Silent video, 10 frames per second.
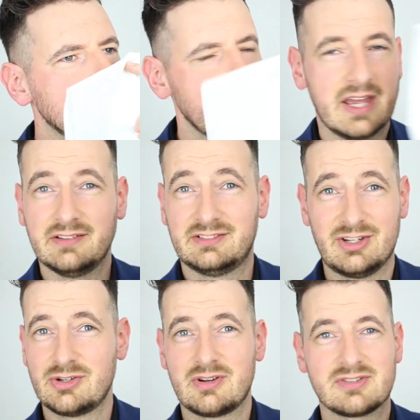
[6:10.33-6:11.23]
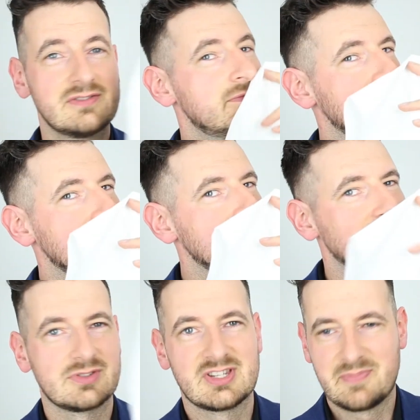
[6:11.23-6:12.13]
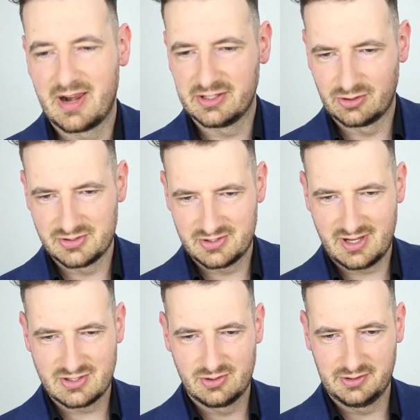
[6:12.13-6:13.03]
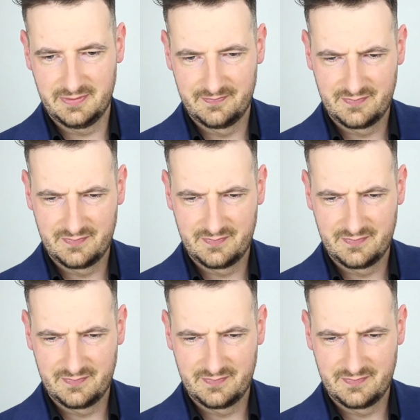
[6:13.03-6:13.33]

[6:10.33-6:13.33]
Yeah, tissue doesn't smell at all, so that's good.